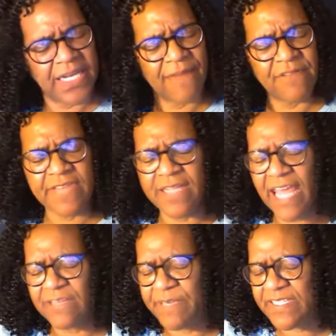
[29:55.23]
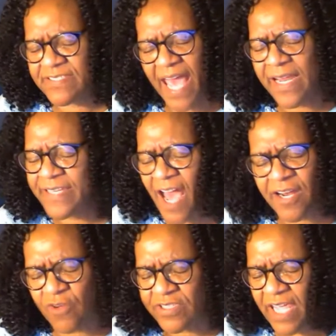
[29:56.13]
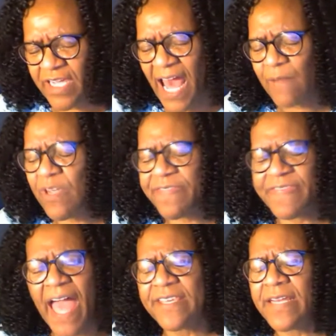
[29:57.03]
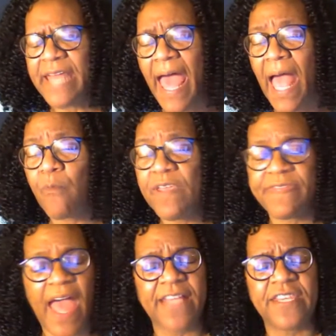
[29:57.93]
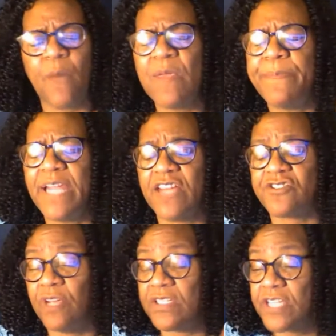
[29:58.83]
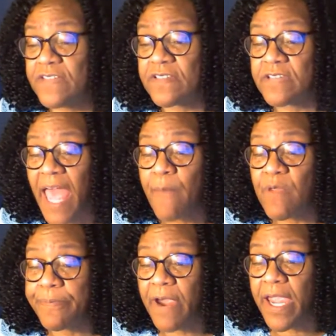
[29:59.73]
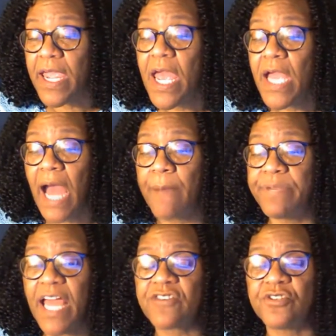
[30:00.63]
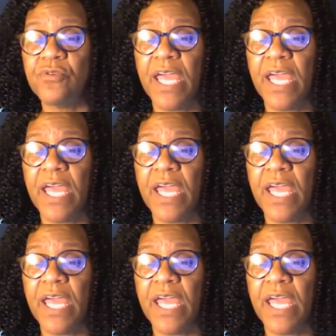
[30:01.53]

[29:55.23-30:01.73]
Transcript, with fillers: and everything that be said and done on today, God. We thank you now and we thank you and we bless you. In Jesus' name we pray. God bless